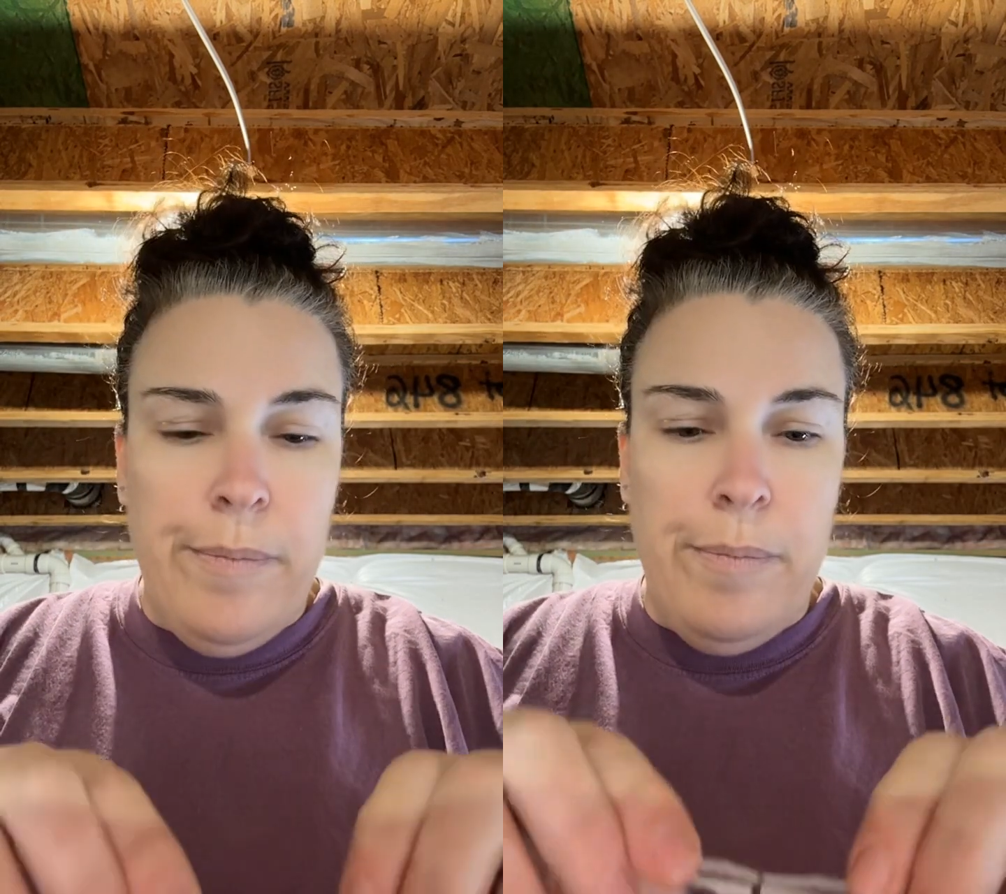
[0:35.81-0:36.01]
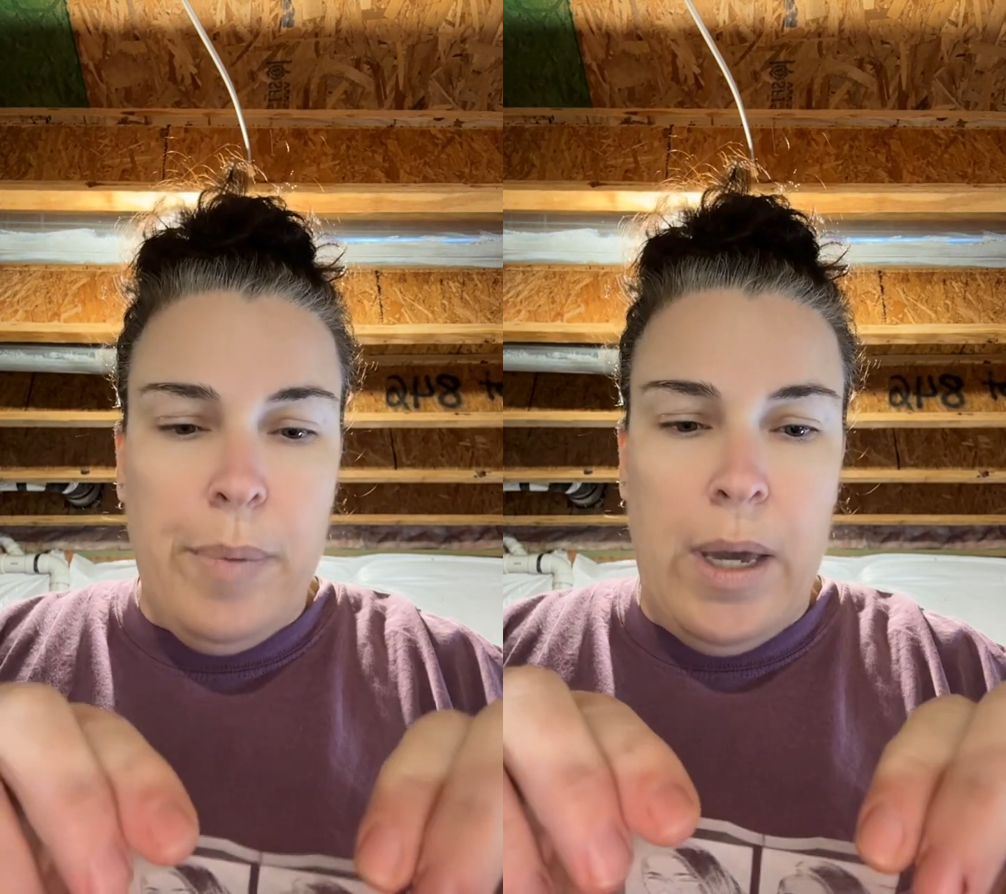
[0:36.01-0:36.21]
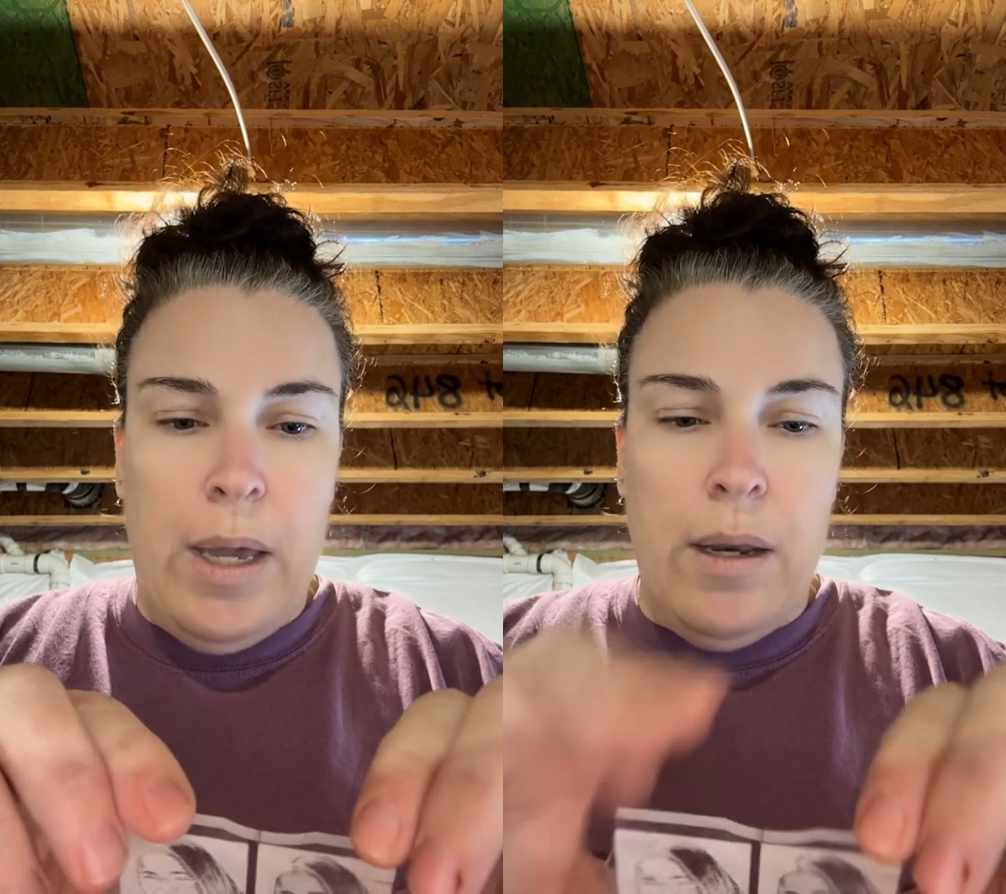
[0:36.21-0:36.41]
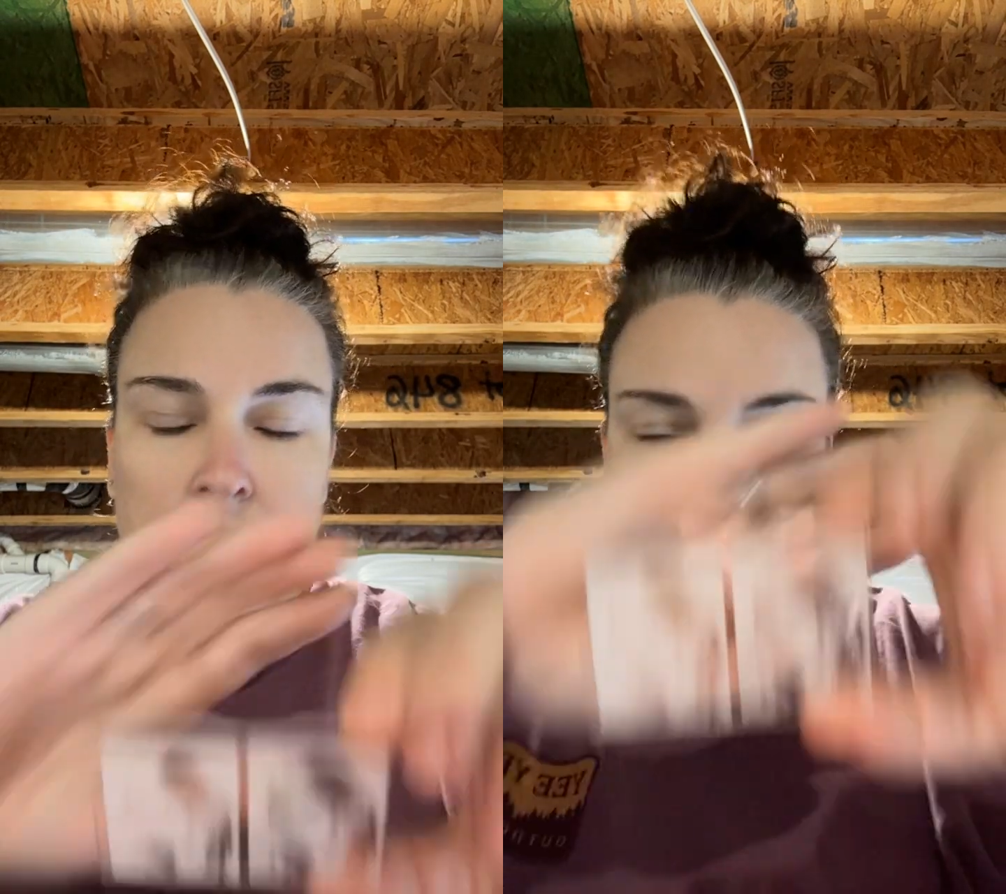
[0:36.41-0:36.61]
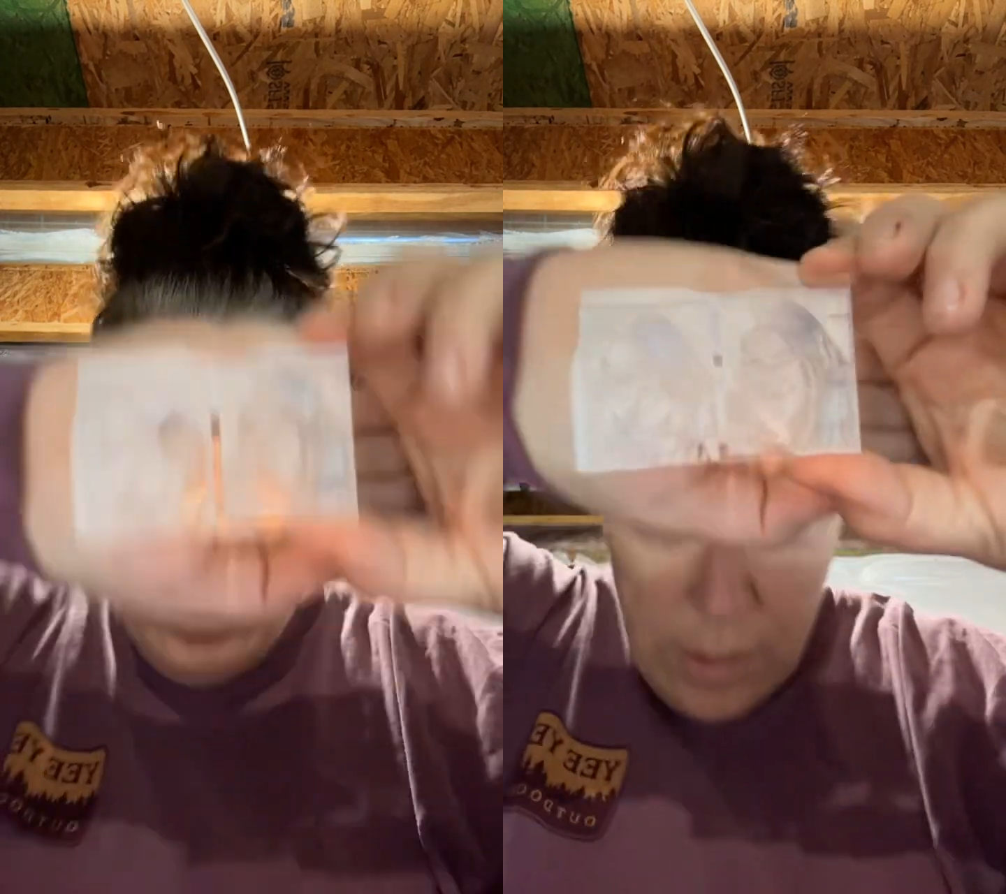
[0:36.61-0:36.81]
but
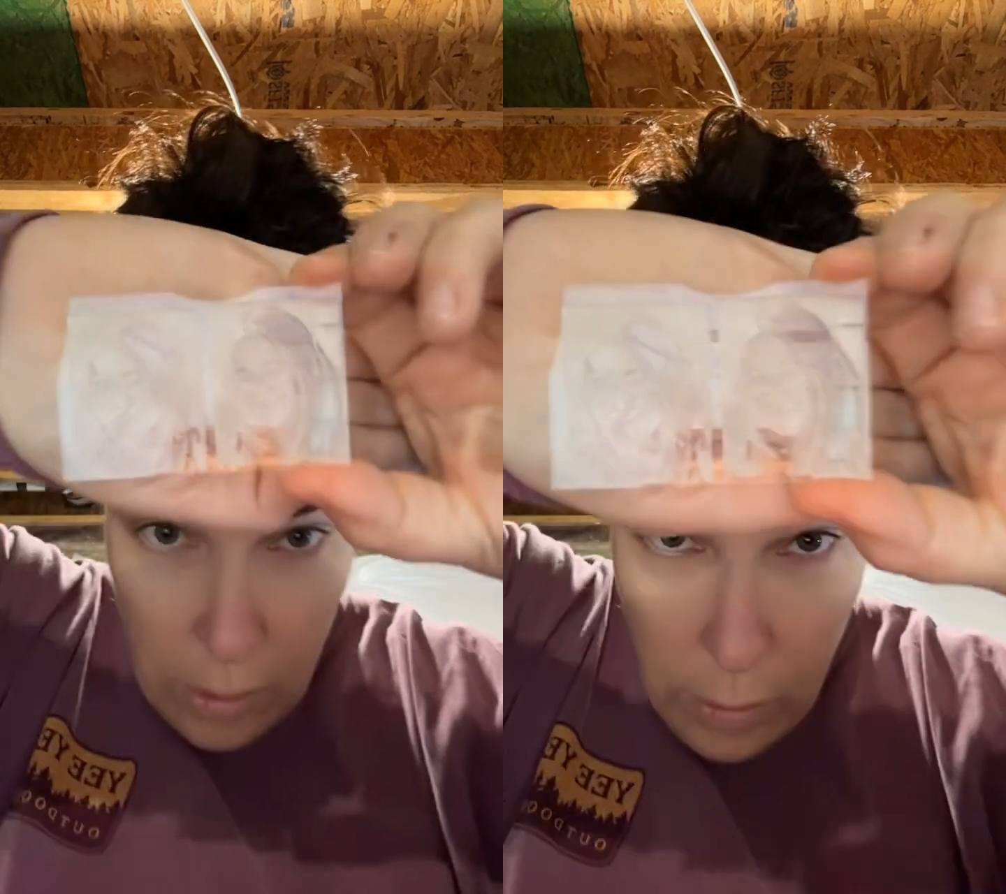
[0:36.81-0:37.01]
so